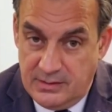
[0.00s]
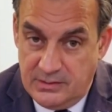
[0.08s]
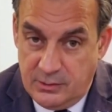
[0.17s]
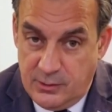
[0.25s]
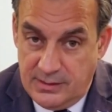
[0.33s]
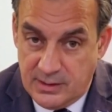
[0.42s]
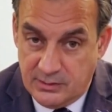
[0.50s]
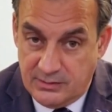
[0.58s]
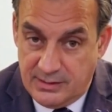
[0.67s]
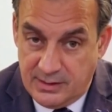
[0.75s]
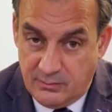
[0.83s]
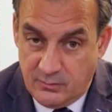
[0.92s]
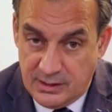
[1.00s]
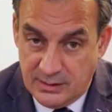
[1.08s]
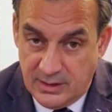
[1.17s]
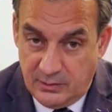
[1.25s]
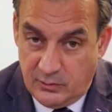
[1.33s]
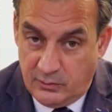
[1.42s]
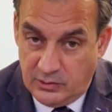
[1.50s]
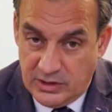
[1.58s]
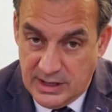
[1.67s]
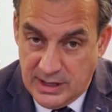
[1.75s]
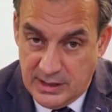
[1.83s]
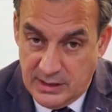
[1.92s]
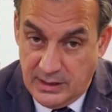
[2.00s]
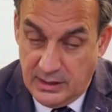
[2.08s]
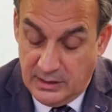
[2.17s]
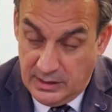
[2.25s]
So I got thinking, why not use AI?